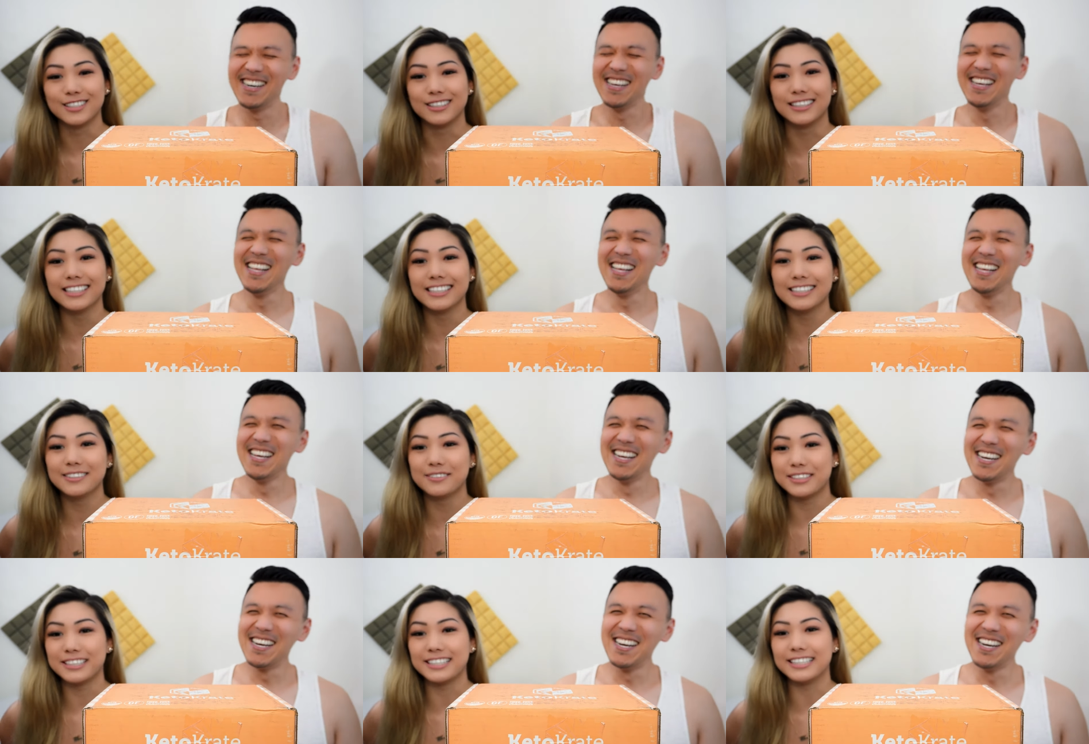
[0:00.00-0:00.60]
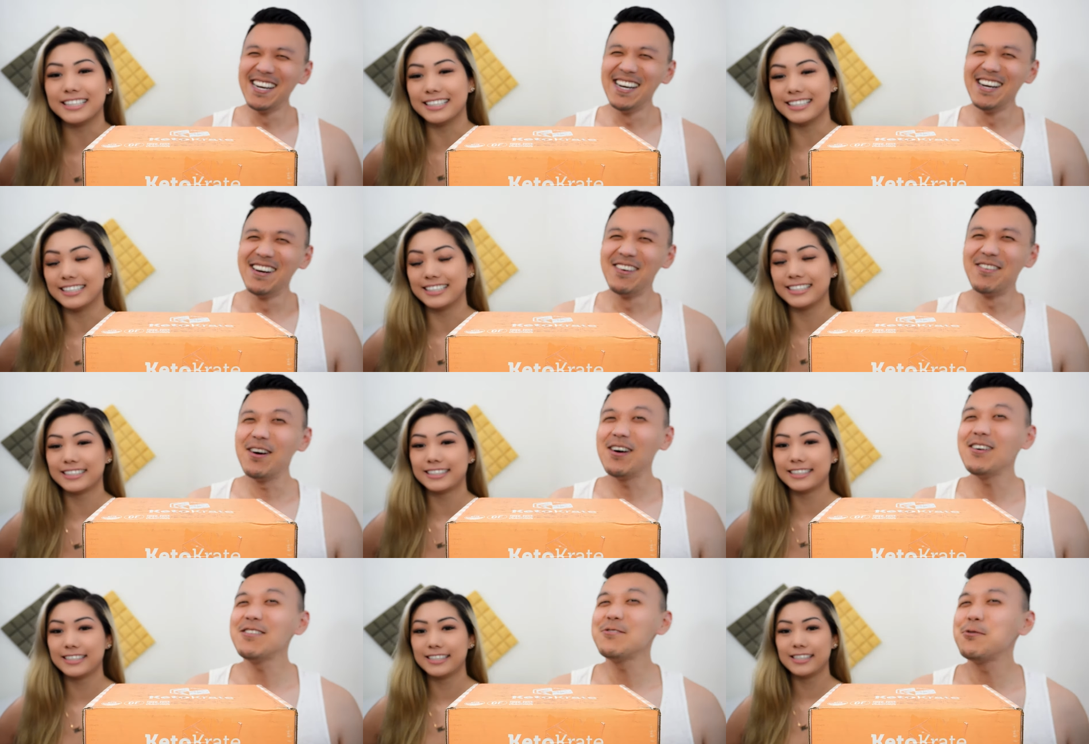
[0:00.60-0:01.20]
Speaker 1: Good thing we're here.
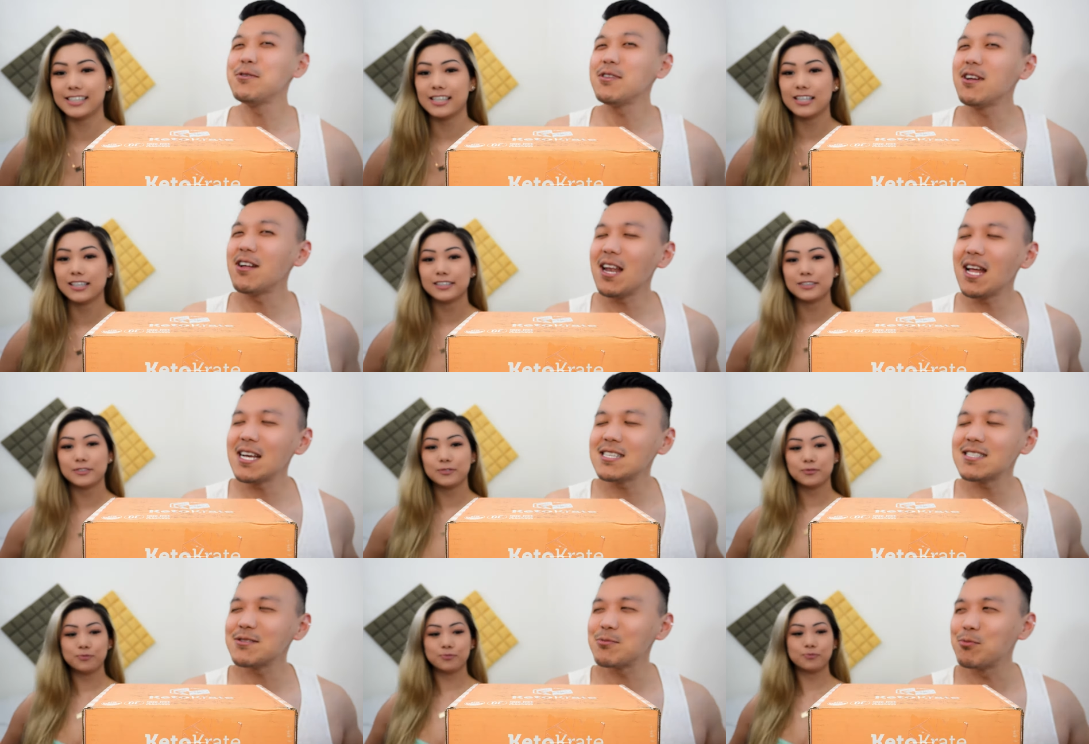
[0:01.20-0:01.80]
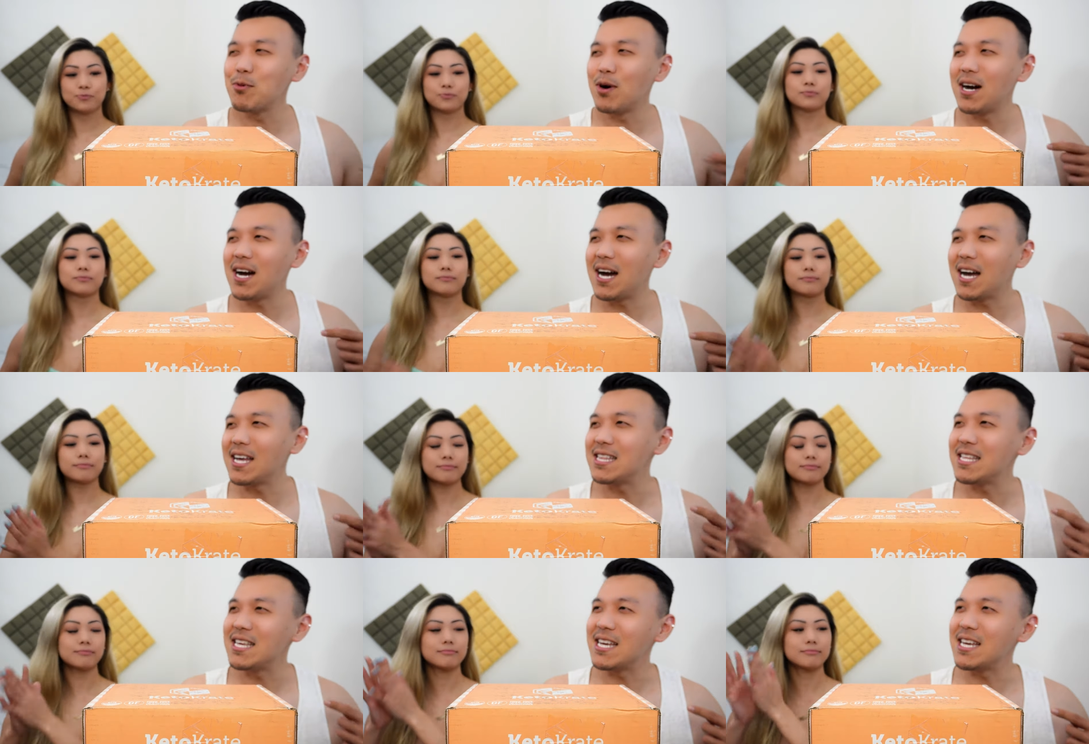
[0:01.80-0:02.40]
Speaker 2: Well, you know, last one I
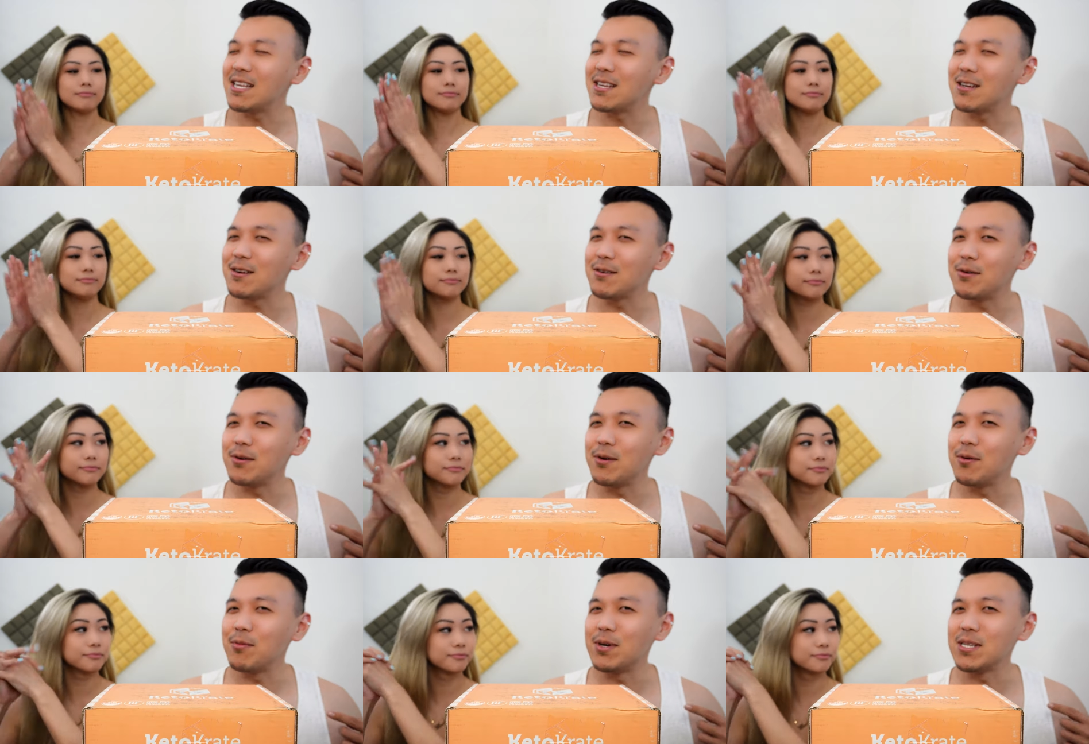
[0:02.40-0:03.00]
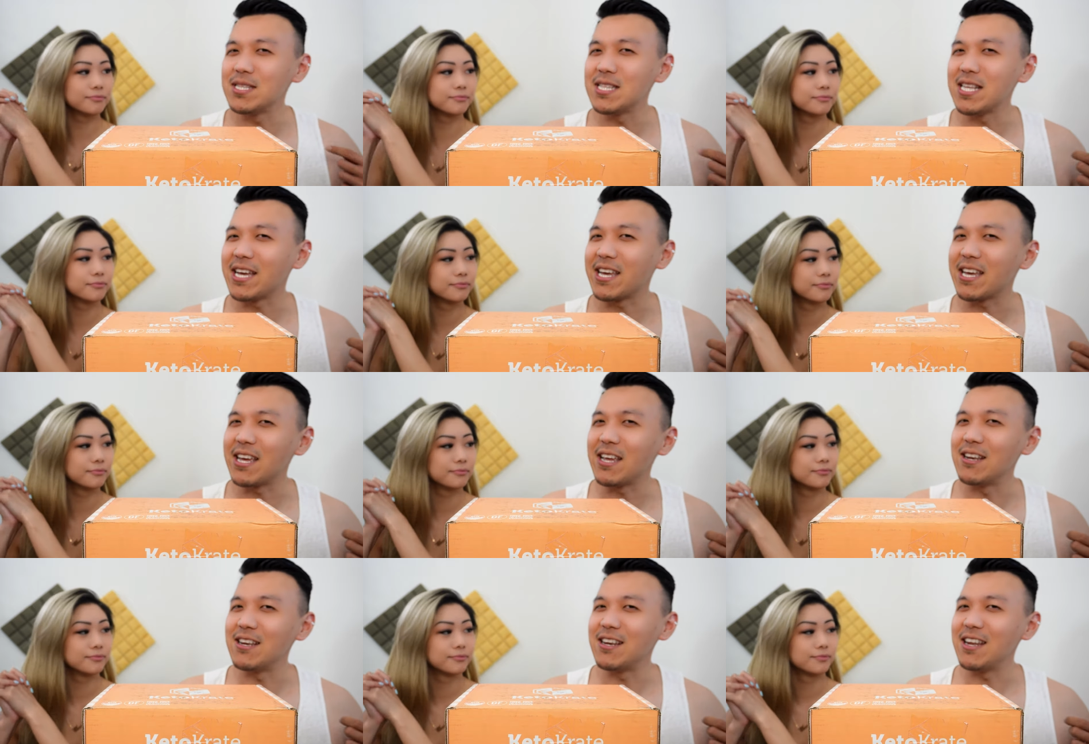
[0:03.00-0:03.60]
did it was like
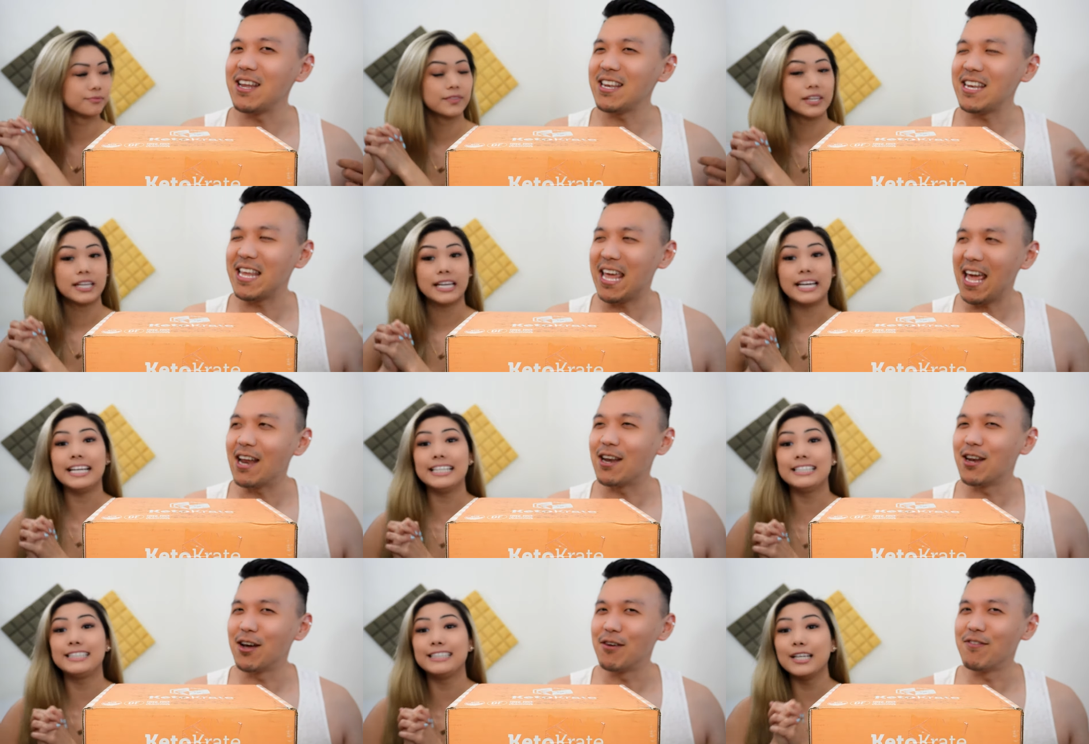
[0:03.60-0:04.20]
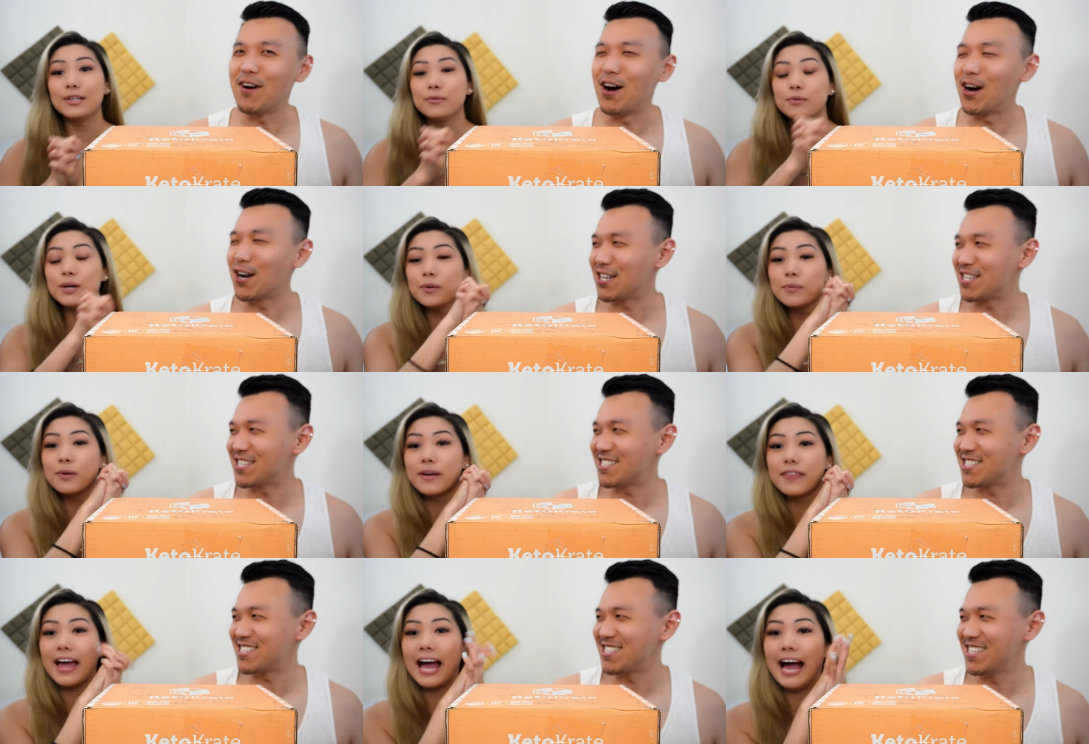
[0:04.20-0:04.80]
in the he end of He did
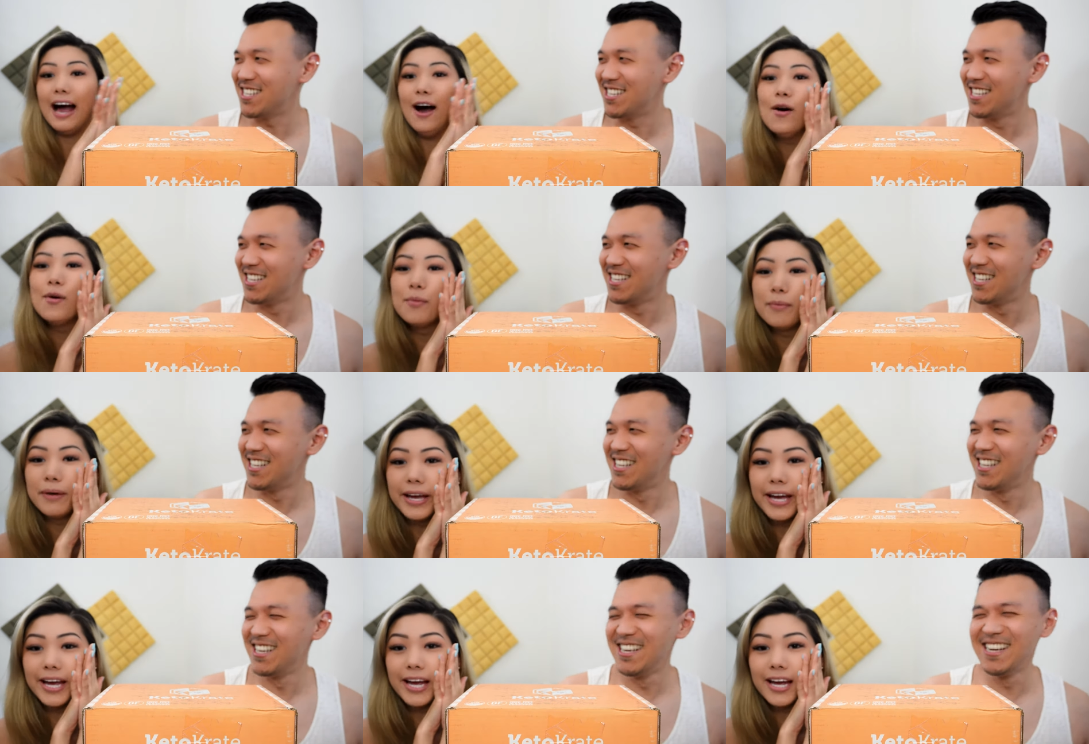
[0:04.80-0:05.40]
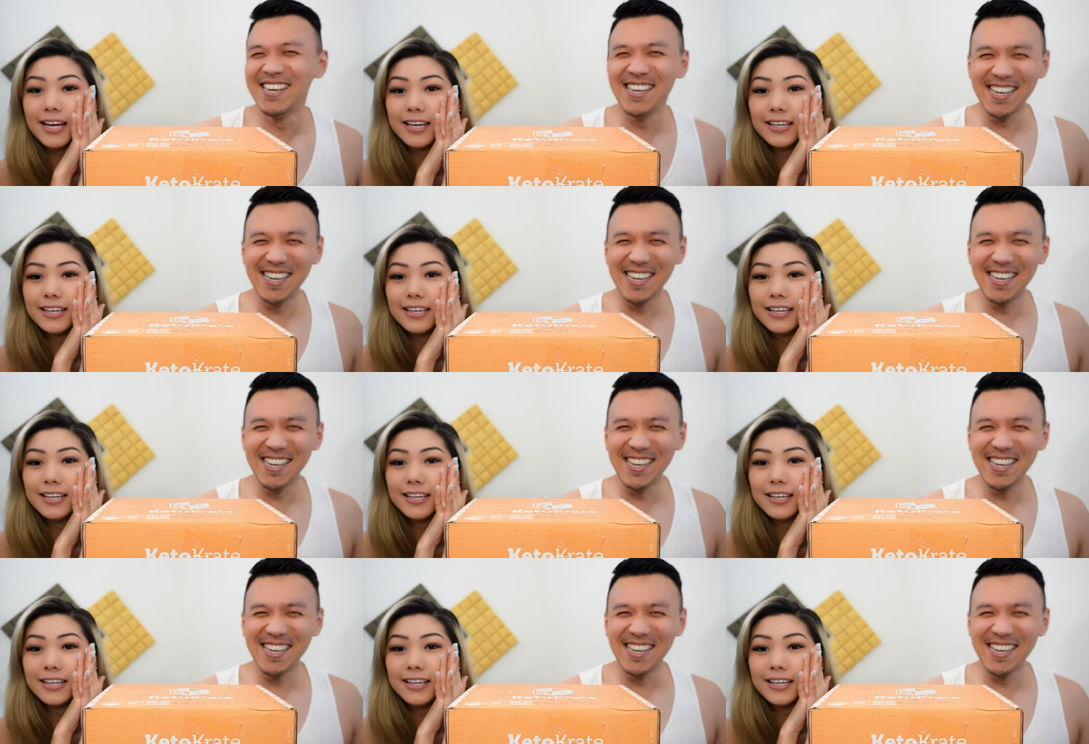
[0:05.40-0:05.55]
one
Speaker 1: without me.